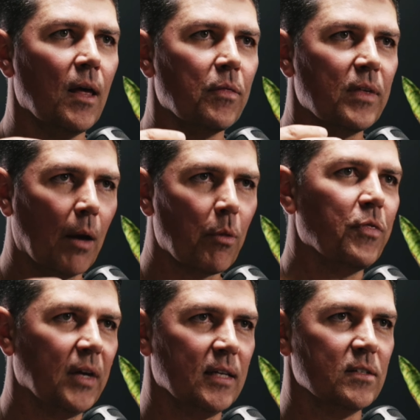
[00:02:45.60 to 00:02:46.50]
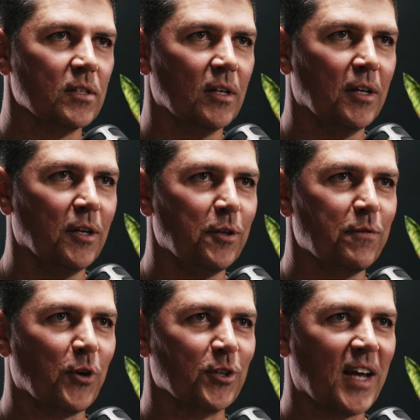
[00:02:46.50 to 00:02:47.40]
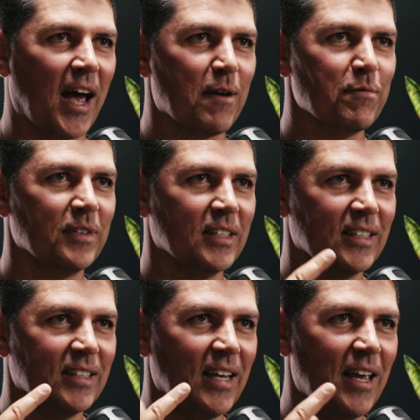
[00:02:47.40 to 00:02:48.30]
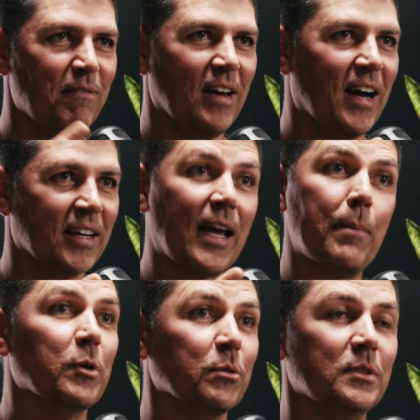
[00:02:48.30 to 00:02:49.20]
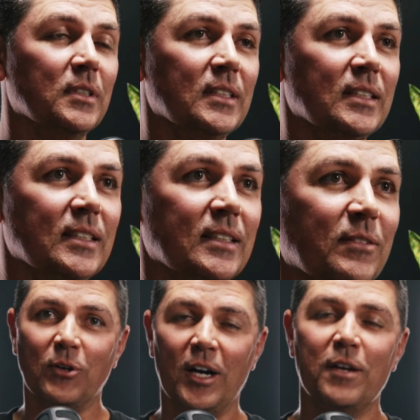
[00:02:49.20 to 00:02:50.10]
The other thing is you've got to have capital, right?